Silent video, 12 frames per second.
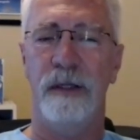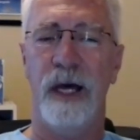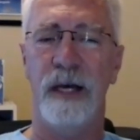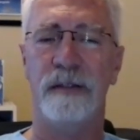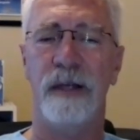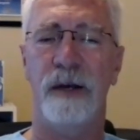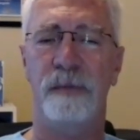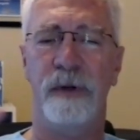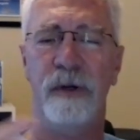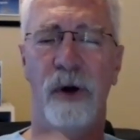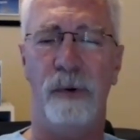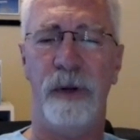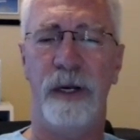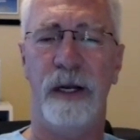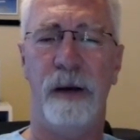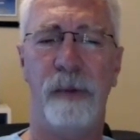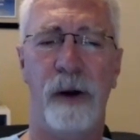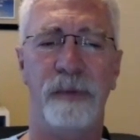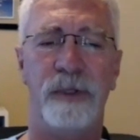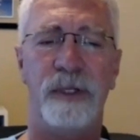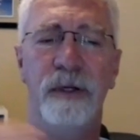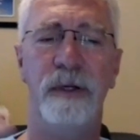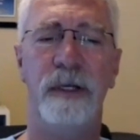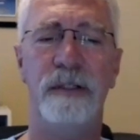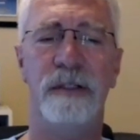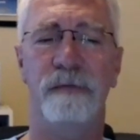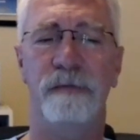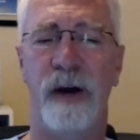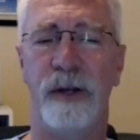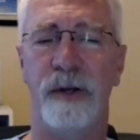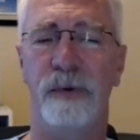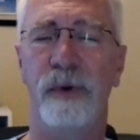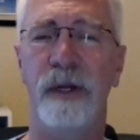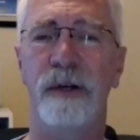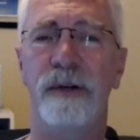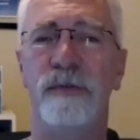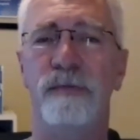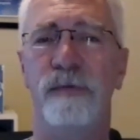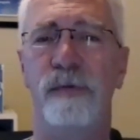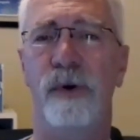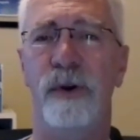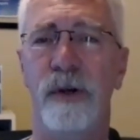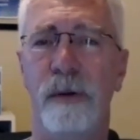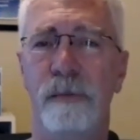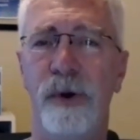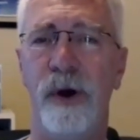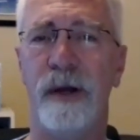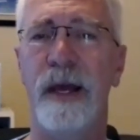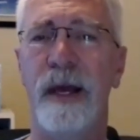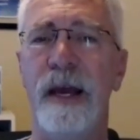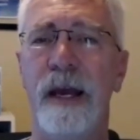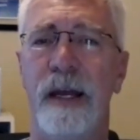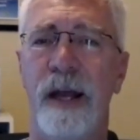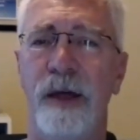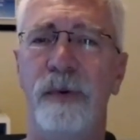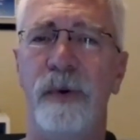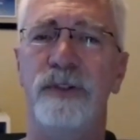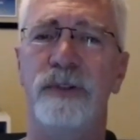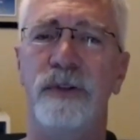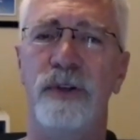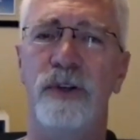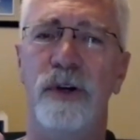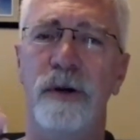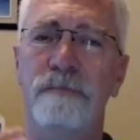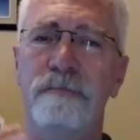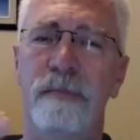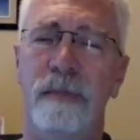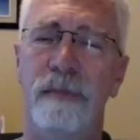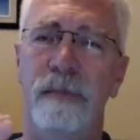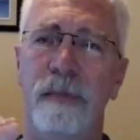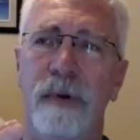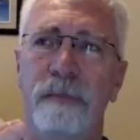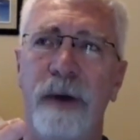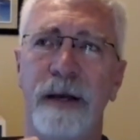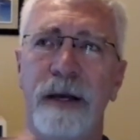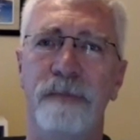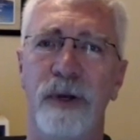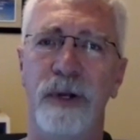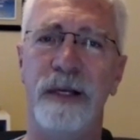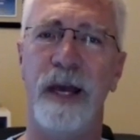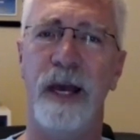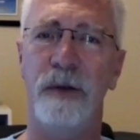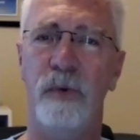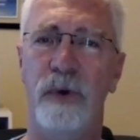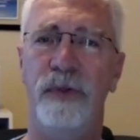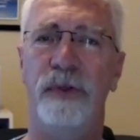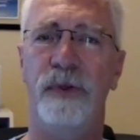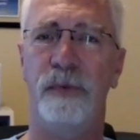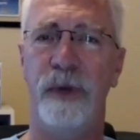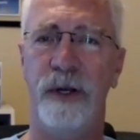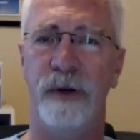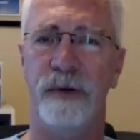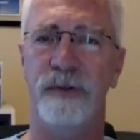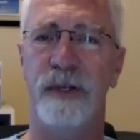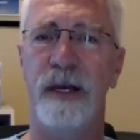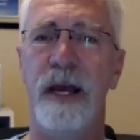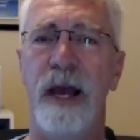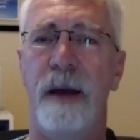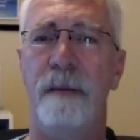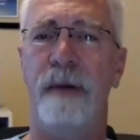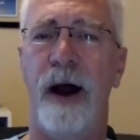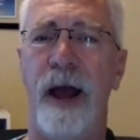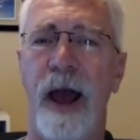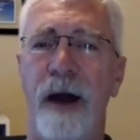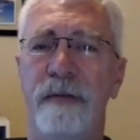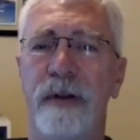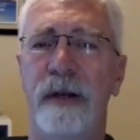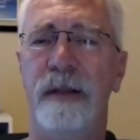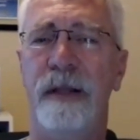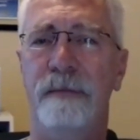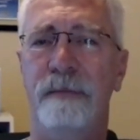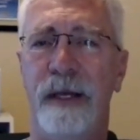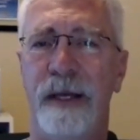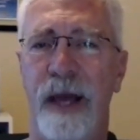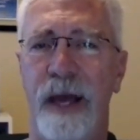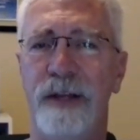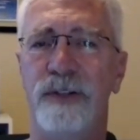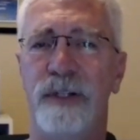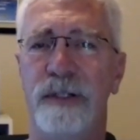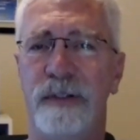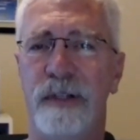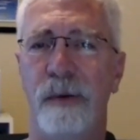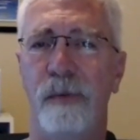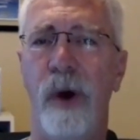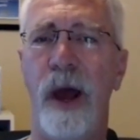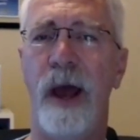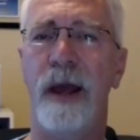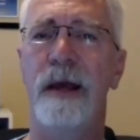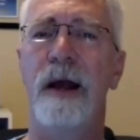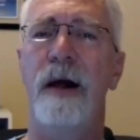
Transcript: thus opening up opportunities to find new readers for your book. In other words, by communicating with the readers and by having them engaged in some way,